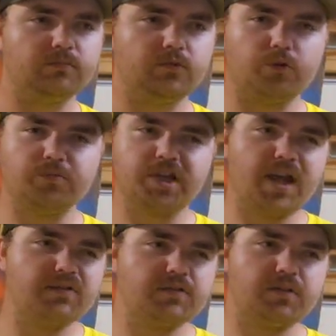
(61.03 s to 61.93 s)
group
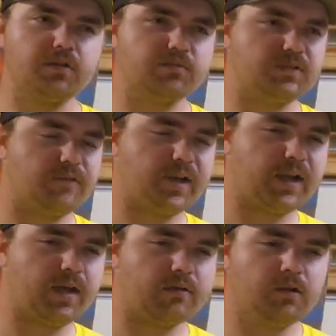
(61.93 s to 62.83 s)
chats, you know, stuff like
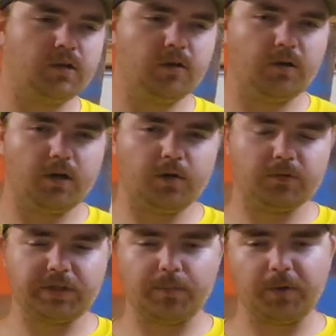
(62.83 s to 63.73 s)
that uh, with their